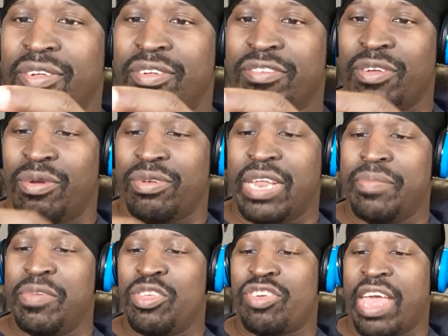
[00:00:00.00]
So
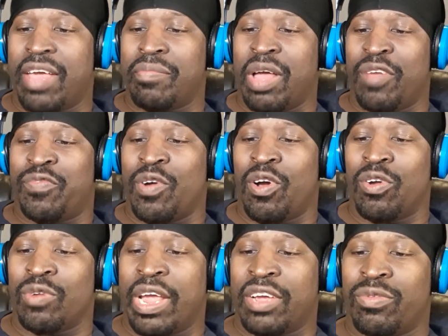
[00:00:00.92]
let me check my
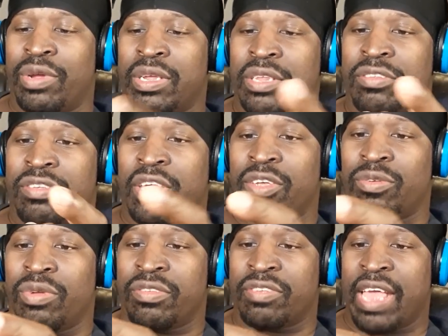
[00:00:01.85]
phone right quick and tell
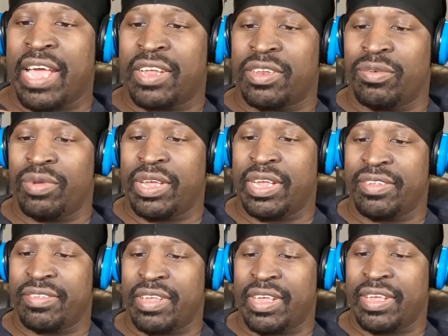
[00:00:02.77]
you exactly where
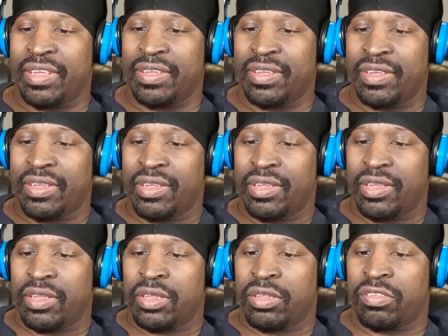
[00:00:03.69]
it's at.
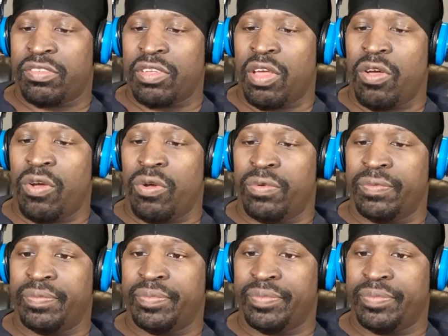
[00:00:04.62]
So